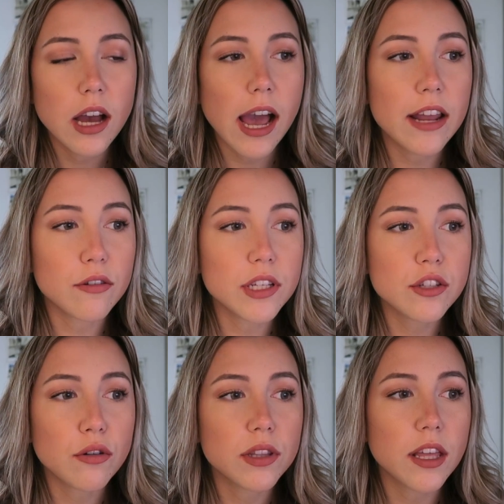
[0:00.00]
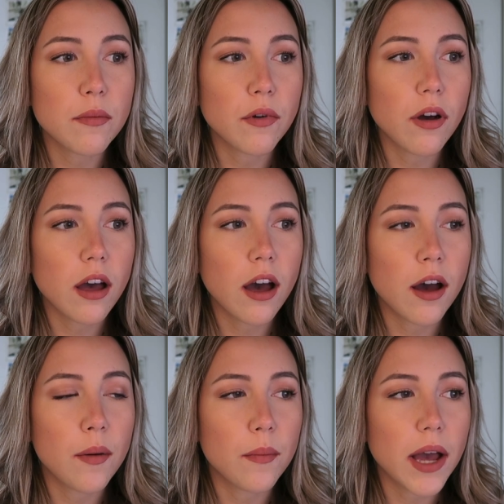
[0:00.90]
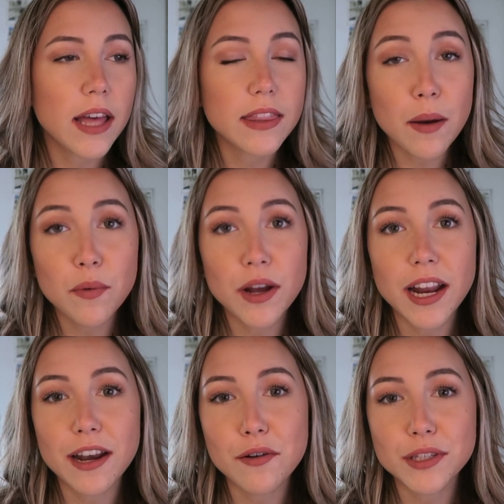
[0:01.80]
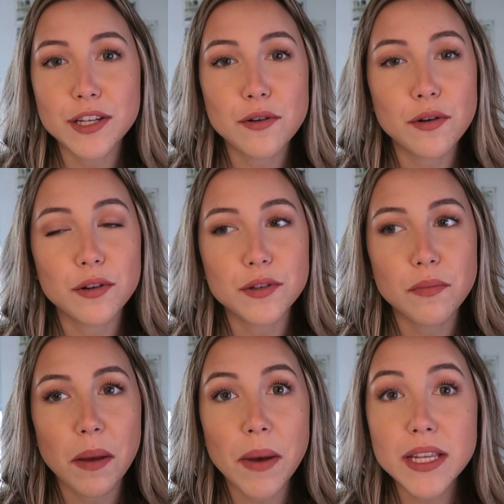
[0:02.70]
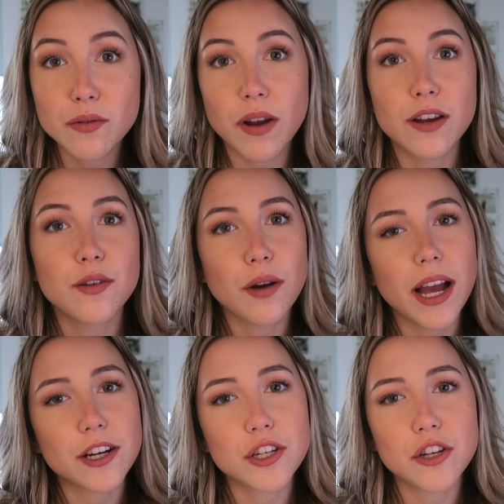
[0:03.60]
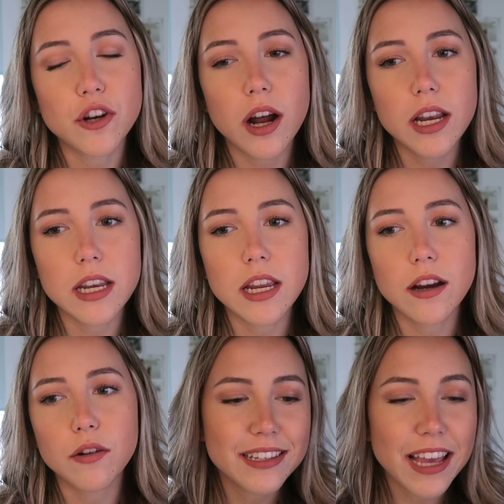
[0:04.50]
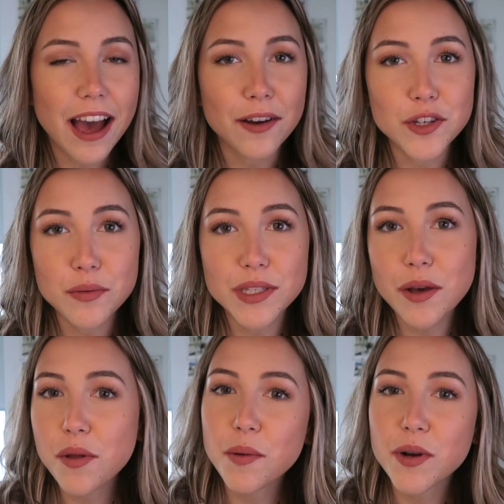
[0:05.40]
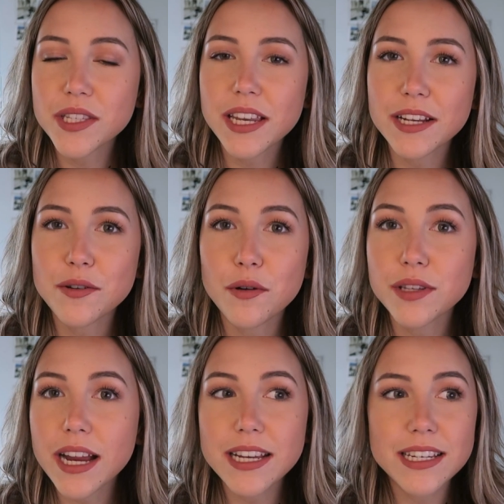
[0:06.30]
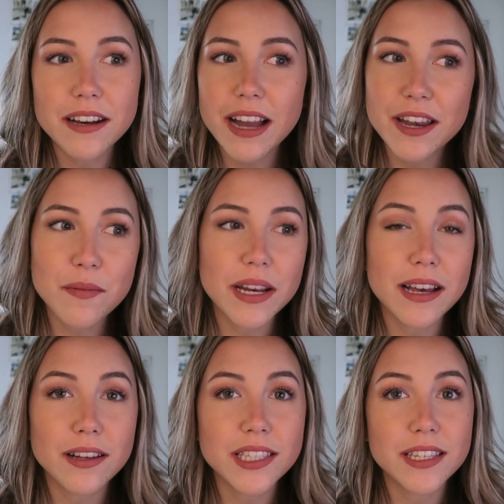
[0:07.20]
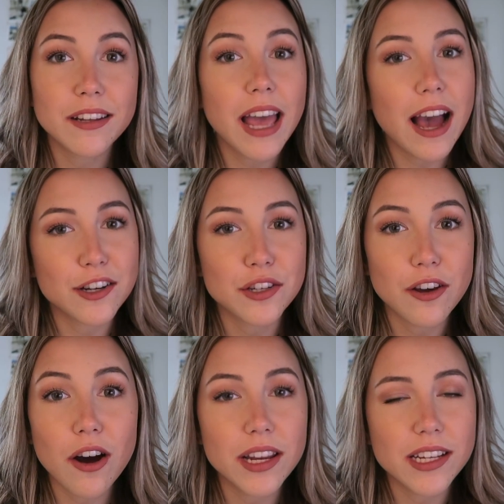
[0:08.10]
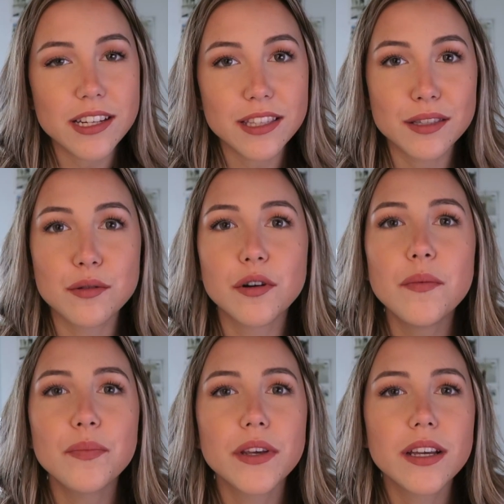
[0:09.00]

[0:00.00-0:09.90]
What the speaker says: I had only told them, at that point I had only told my best friend who I actually shot in here. Yeah, she was the only person that I told. I didn't tell anybody else until I actually got into the school.